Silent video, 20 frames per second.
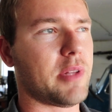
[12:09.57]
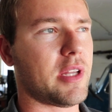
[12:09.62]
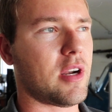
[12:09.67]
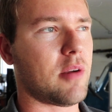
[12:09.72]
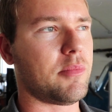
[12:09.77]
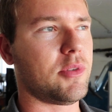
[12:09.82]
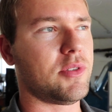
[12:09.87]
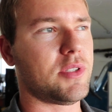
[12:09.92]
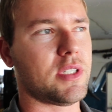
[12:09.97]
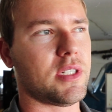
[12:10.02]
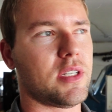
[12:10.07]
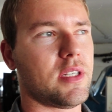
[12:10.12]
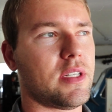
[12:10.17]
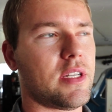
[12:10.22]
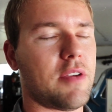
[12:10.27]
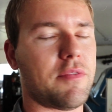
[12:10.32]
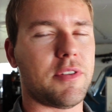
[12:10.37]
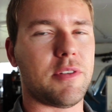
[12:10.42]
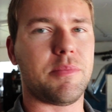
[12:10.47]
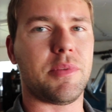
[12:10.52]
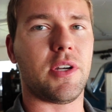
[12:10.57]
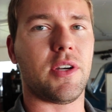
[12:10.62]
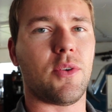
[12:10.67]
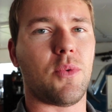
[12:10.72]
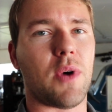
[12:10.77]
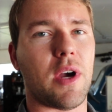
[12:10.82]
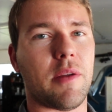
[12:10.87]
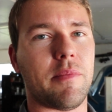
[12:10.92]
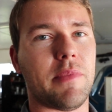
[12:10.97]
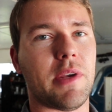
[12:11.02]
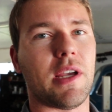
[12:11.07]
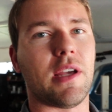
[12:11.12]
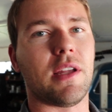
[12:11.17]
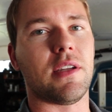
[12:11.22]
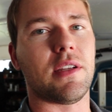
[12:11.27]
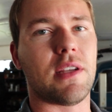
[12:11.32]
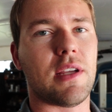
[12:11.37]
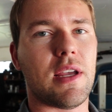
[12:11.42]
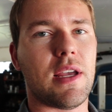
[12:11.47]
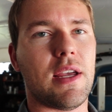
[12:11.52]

plan on boosting it, definitely put in a wideband.